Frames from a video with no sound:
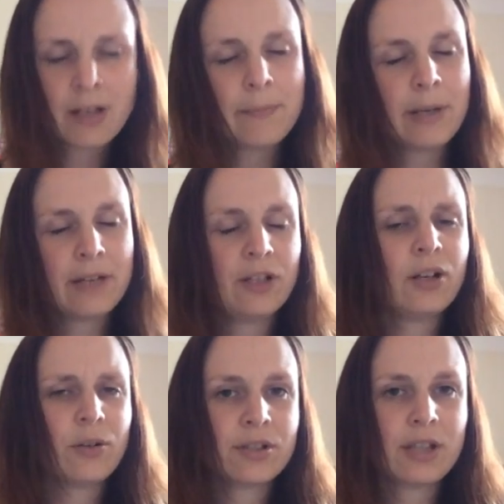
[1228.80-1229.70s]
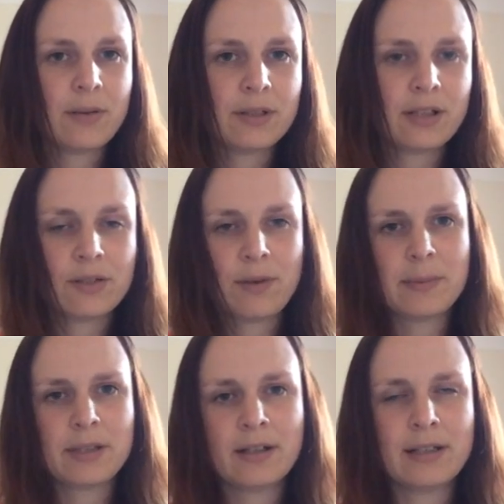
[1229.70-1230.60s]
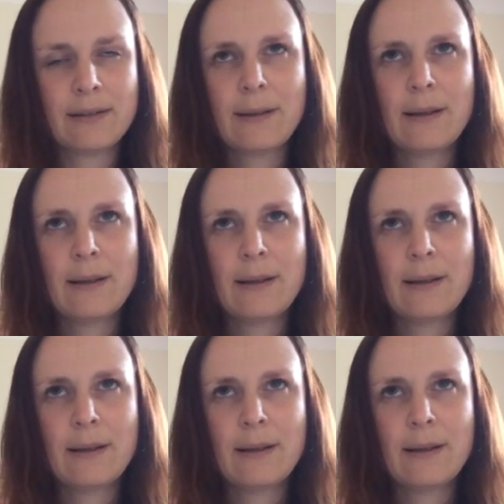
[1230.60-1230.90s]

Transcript: But if you look on so-and-so's website